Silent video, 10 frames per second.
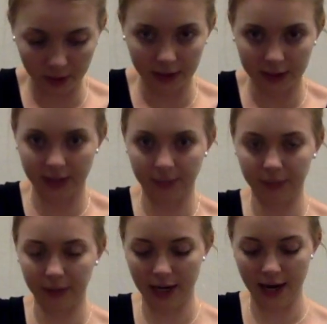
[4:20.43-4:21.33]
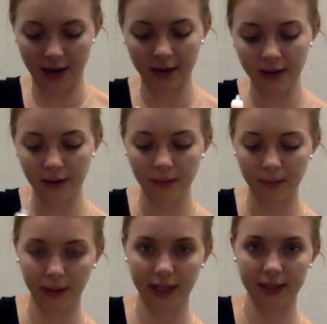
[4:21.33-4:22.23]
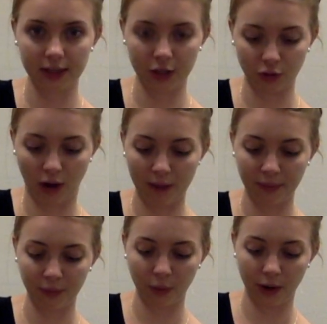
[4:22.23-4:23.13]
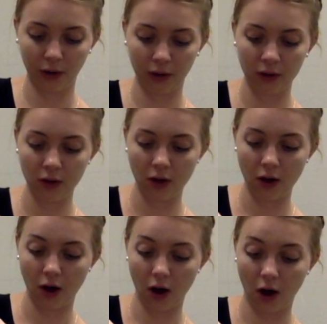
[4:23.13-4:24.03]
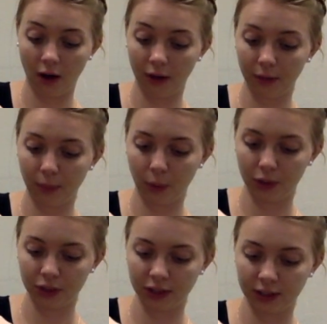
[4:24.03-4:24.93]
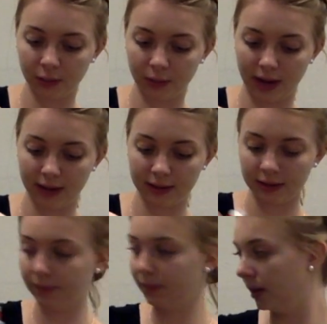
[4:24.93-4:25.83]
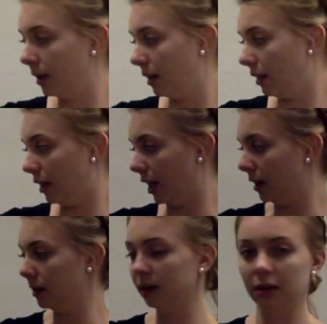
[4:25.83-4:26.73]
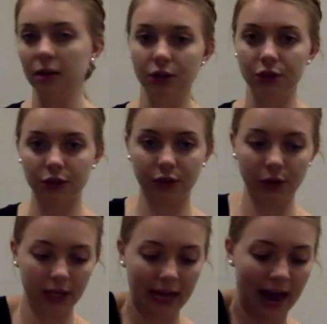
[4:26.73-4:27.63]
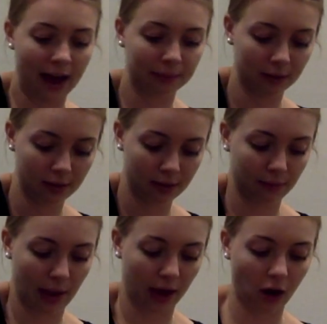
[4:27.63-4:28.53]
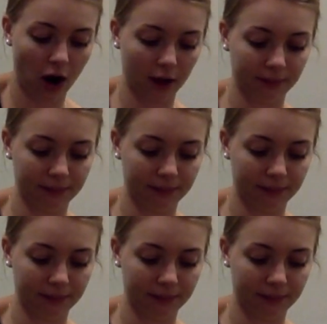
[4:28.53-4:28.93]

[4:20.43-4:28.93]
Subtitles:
simply place the drop of oil on the portion that's raised, then screw the cap back on.